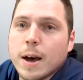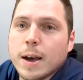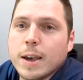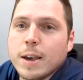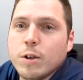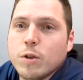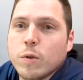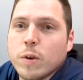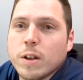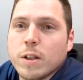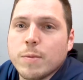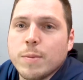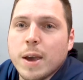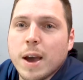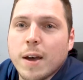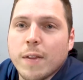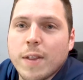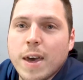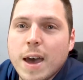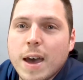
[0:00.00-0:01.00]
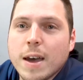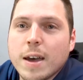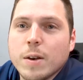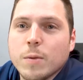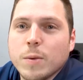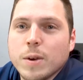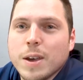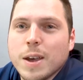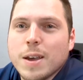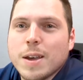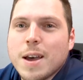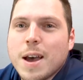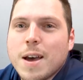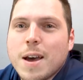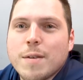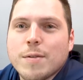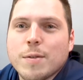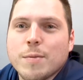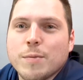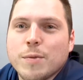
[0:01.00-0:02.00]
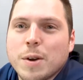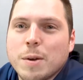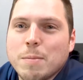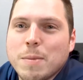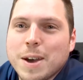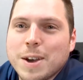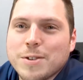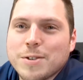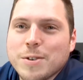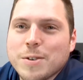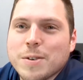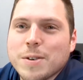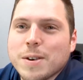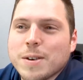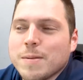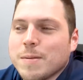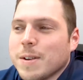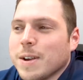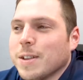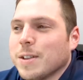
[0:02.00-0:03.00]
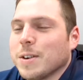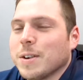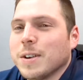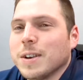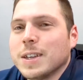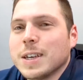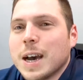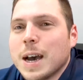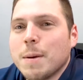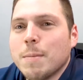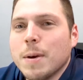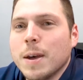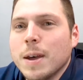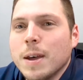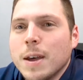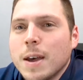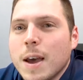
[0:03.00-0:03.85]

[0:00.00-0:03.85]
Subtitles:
He joins me on that, and we have some fun banter, and it's a good time.